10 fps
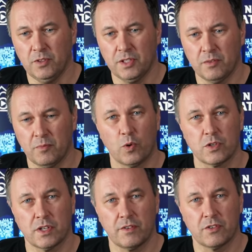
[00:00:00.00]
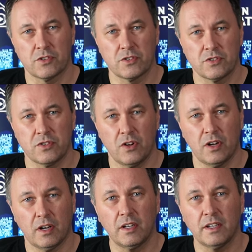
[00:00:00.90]
One of the worst I ever
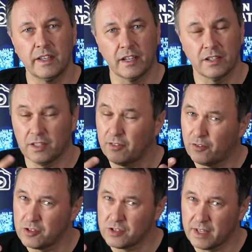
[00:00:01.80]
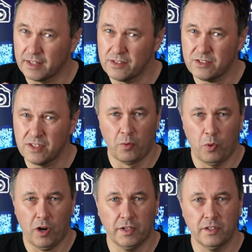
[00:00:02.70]
saw in a different sense,
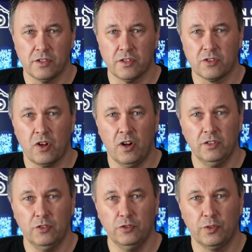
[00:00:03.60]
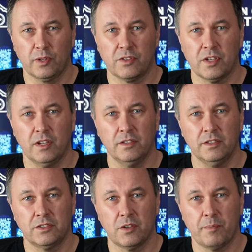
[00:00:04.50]
walk into this condo, you can tell
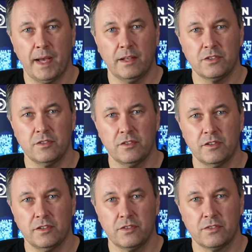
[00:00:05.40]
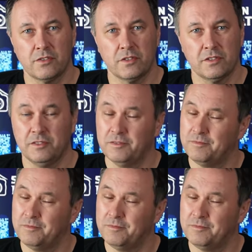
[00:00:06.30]
it's a bachelor. He's a